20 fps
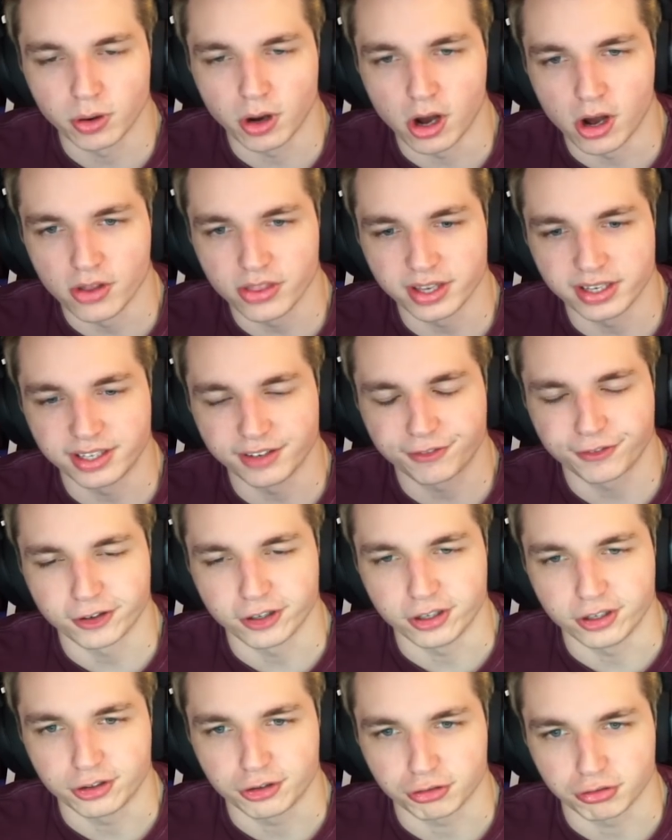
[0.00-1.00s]
all the
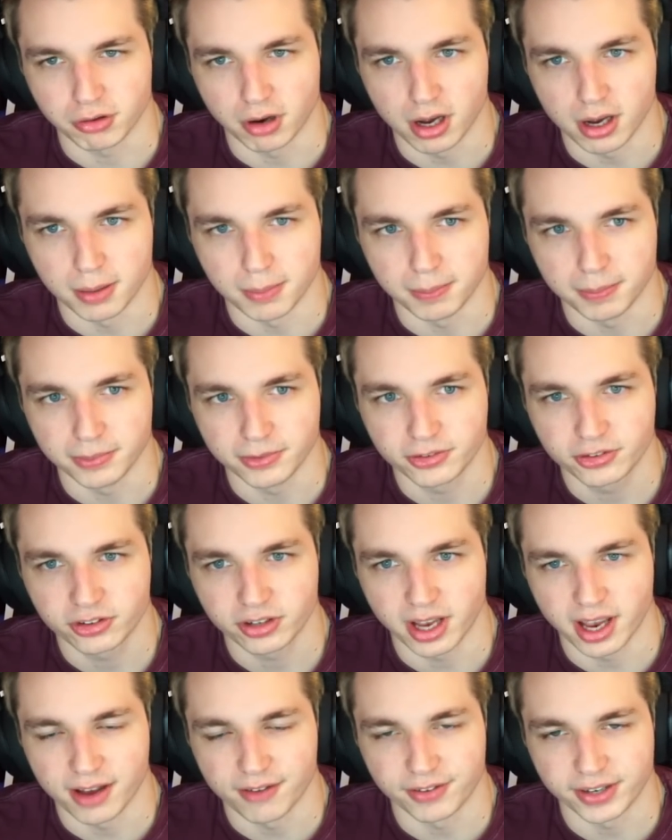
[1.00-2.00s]
different drums
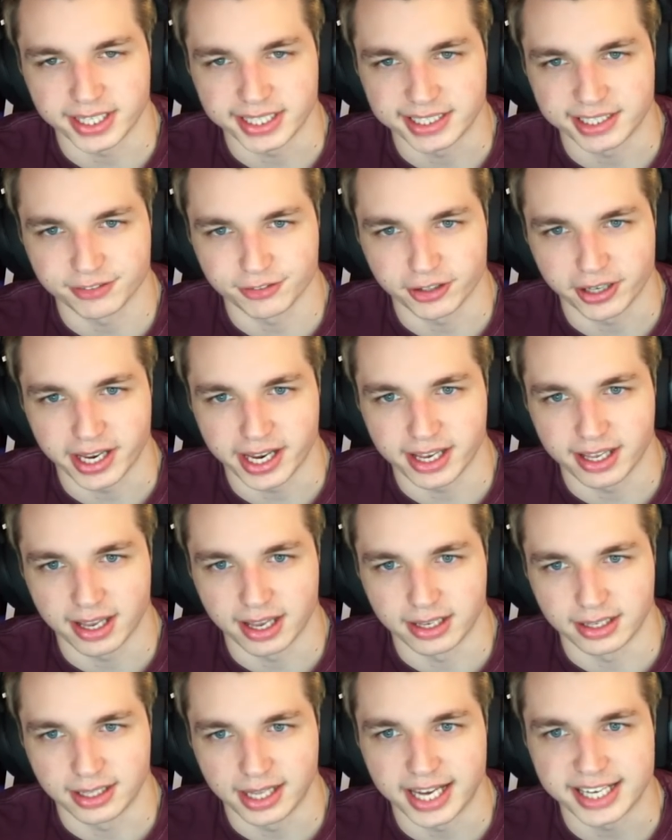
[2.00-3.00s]
have like a different
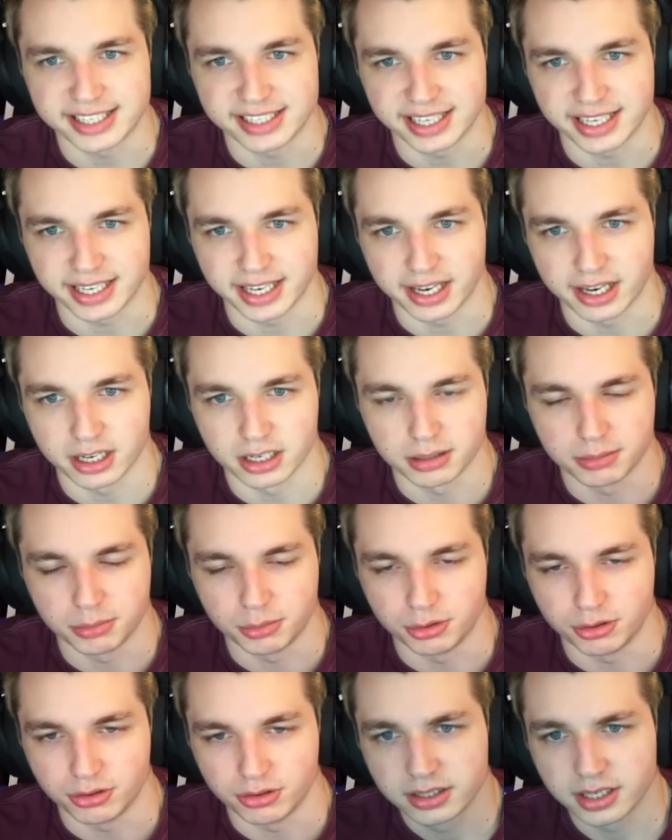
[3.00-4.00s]
uh, lightning
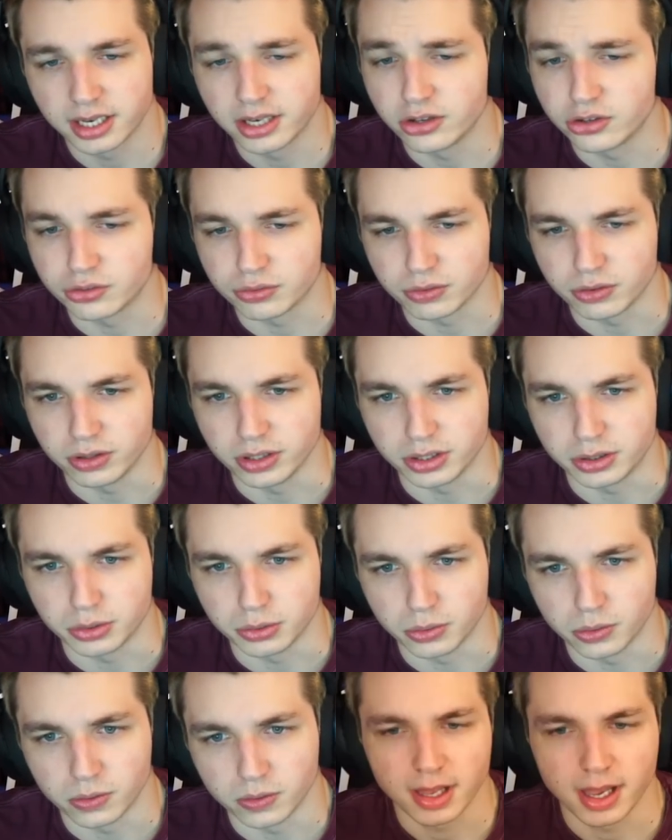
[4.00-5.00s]
animal. That is really
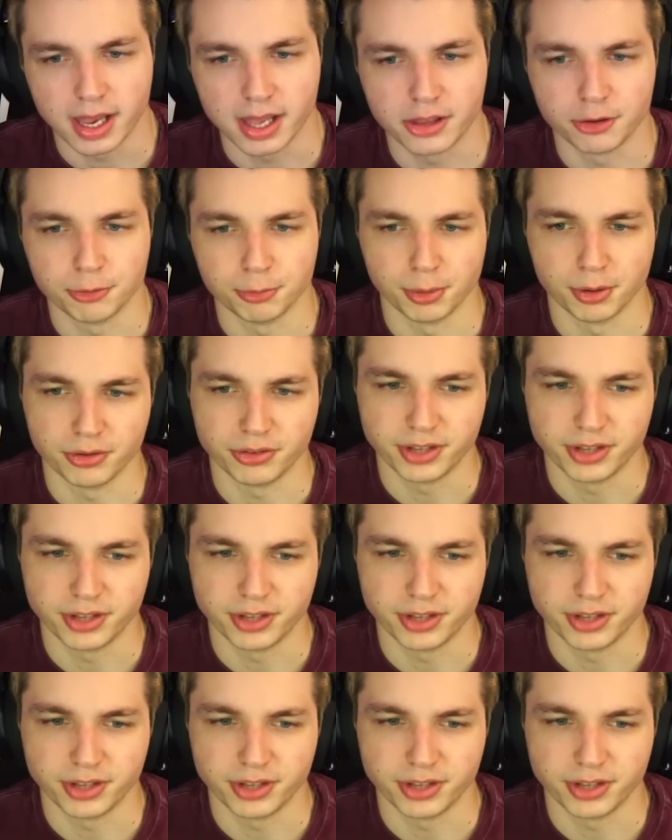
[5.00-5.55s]
cool. And they're both